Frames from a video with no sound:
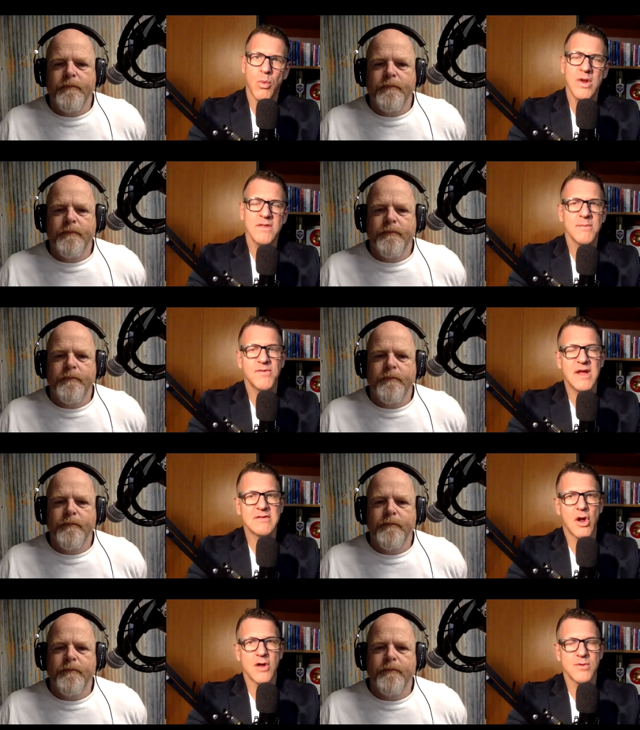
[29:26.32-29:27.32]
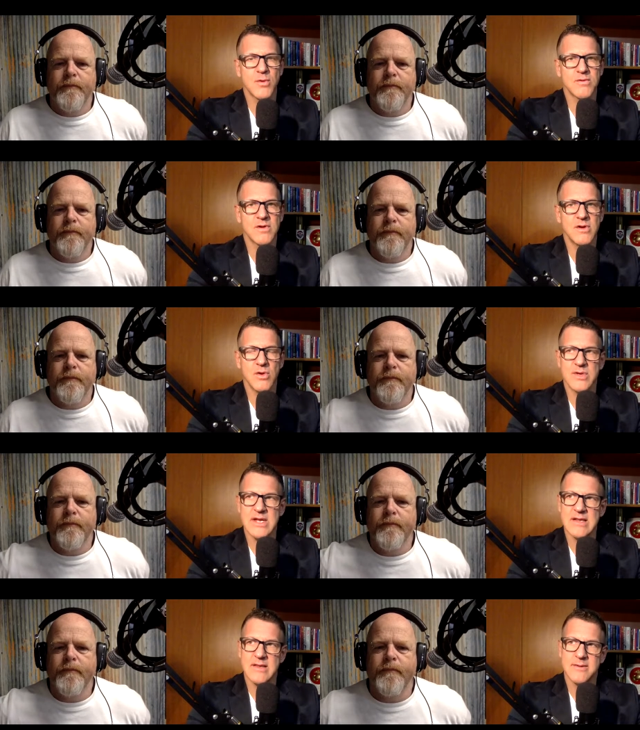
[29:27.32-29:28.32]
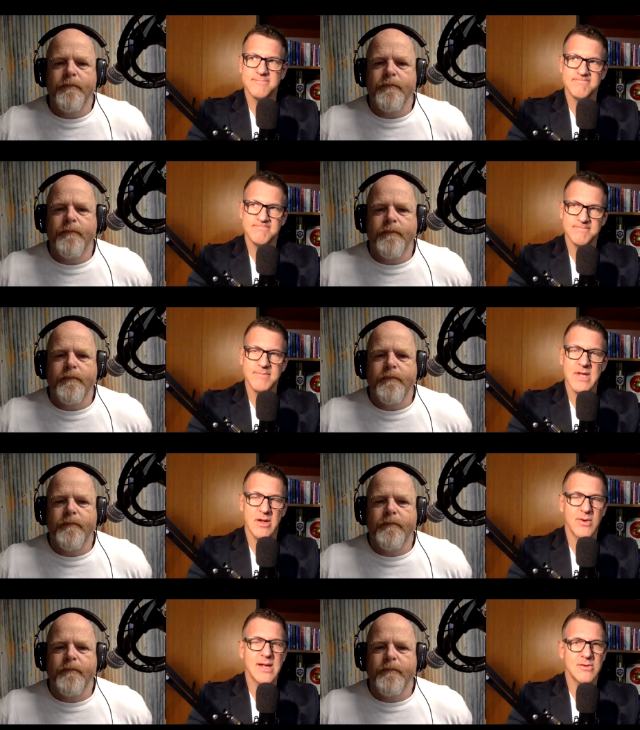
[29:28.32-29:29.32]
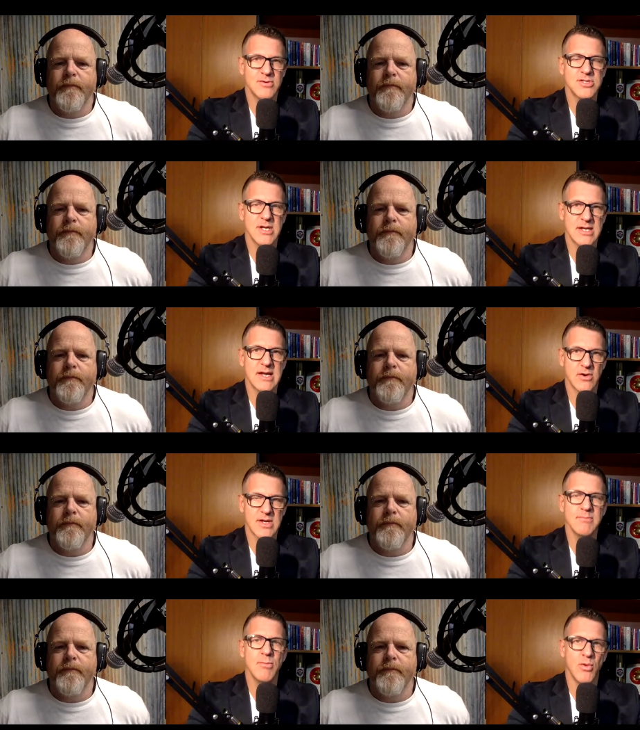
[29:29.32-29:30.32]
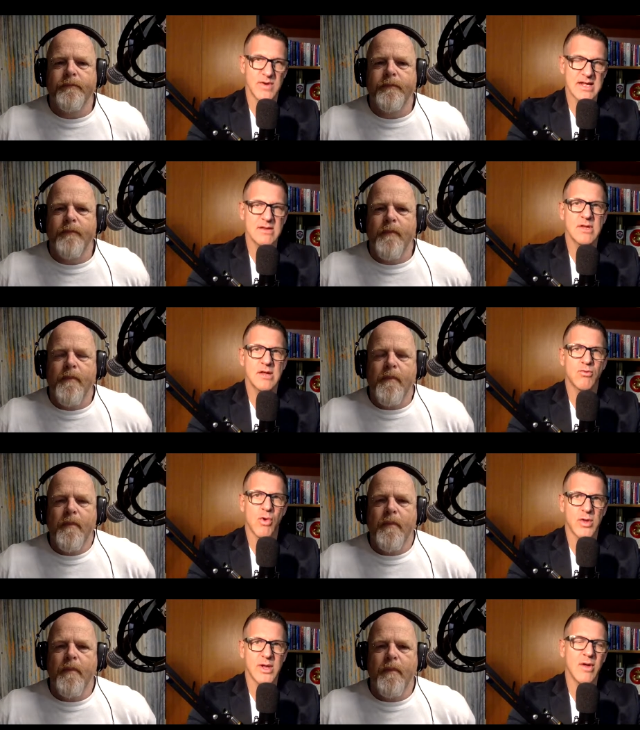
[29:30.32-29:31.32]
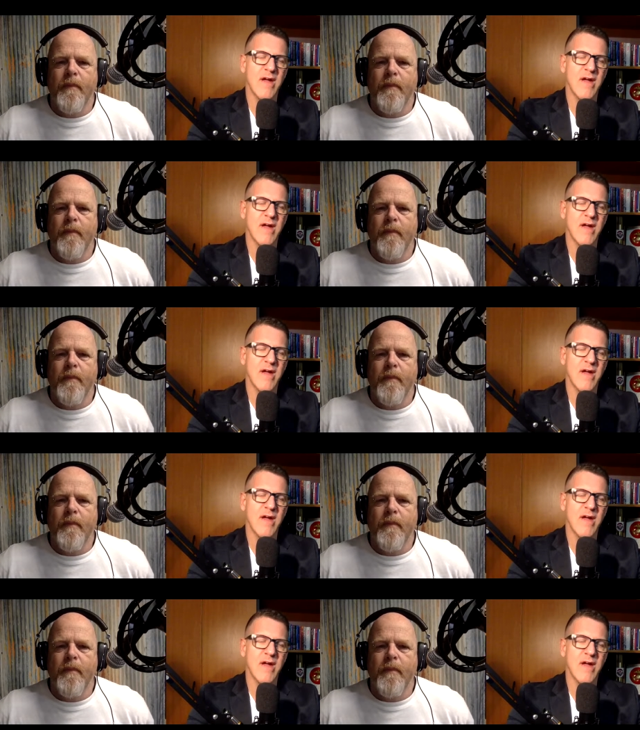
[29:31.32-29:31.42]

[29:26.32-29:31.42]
Speaker 1: what are some things that entrepreneurs can do to get you know, get your shit in gear, get moving, get get rolling. You